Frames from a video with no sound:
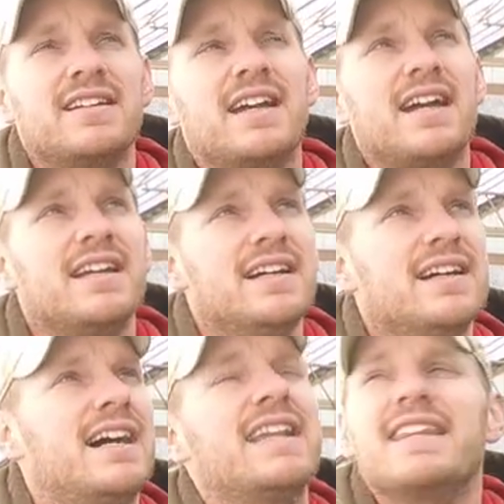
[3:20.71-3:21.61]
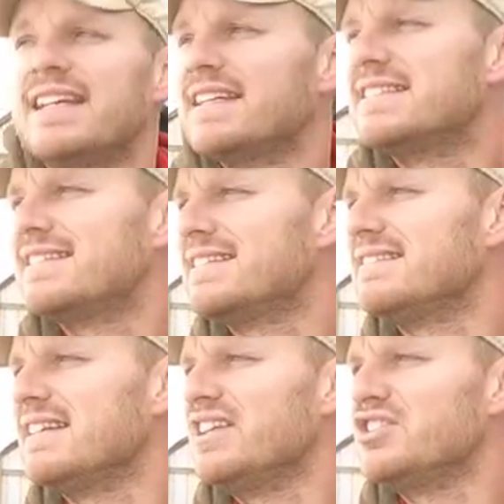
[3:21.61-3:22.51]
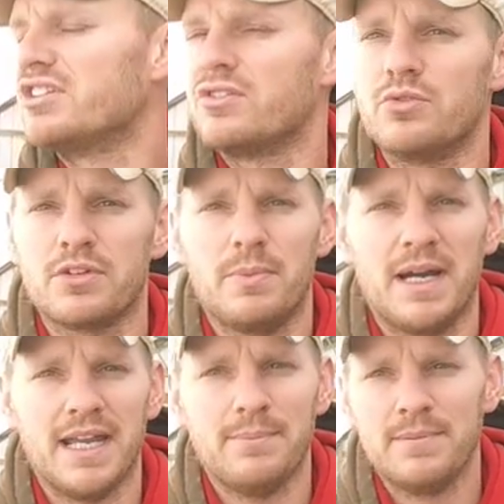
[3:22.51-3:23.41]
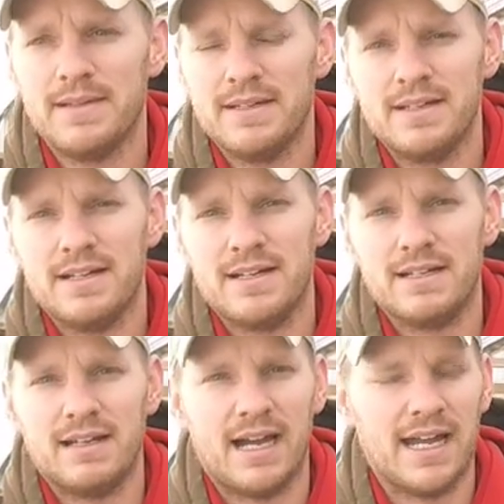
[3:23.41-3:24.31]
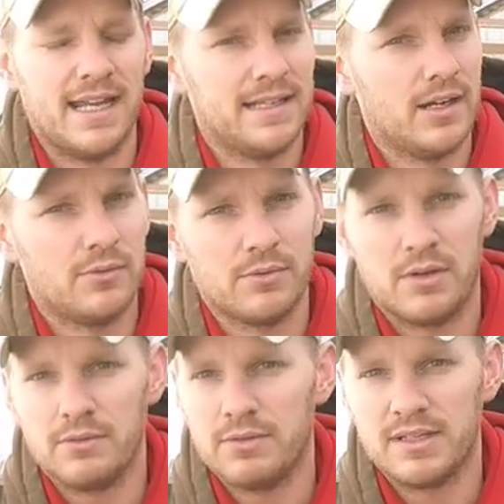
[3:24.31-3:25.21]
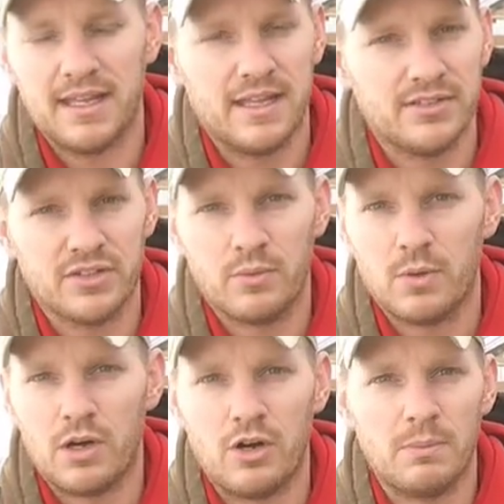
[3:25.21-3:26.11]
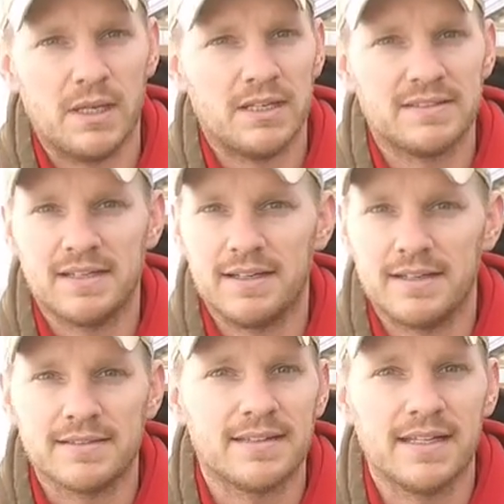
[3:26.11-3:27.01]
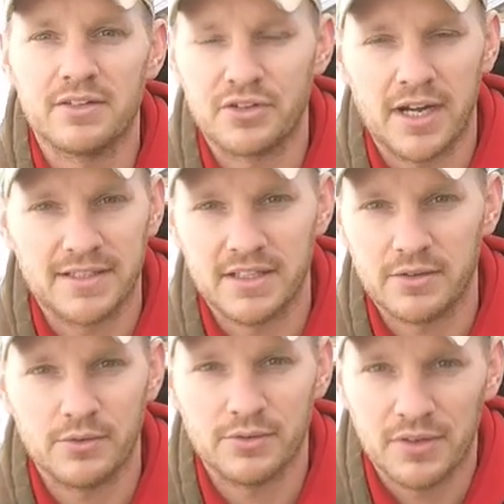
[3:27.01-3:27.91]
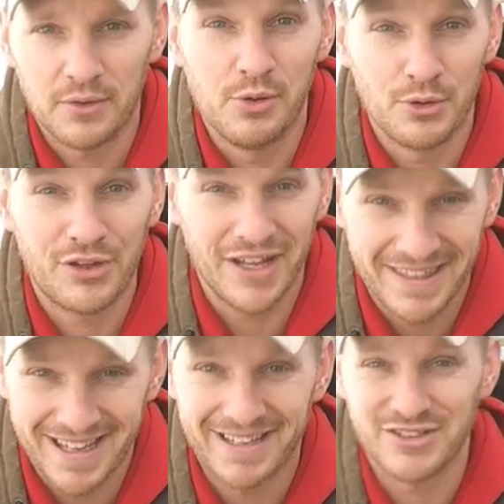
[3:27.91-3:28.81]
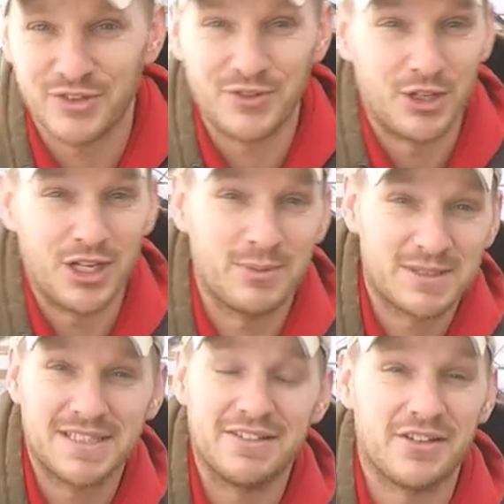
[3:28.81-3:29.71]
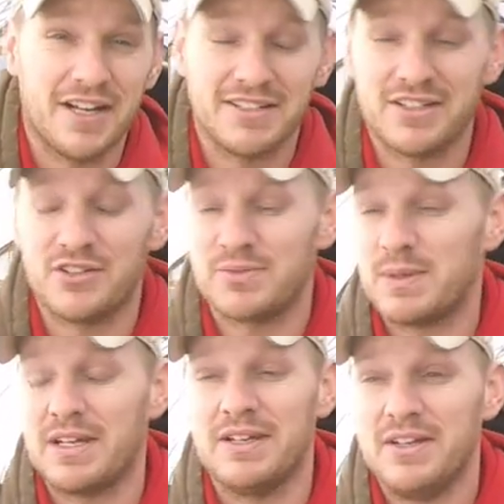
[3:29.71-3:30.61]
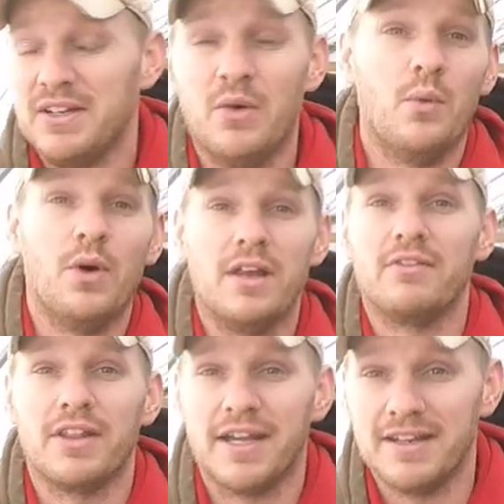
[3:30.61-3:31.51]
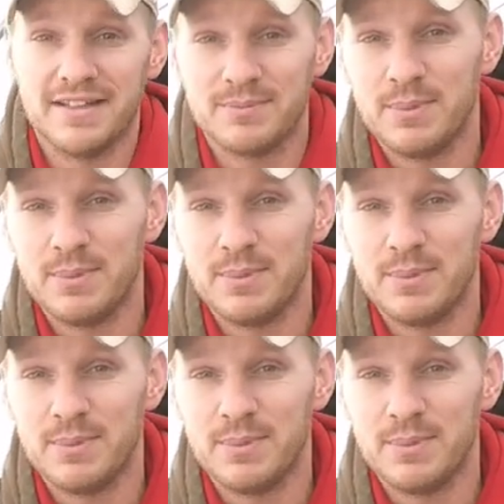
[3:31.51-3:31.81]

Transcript: Okay, I think it's inch and a quarter pipe. Uh, I don't know the gauge of the wall, but it's a standard high tunnel. So we'll say that. So if you look up a standard high tunnel, it's probably whatever that is.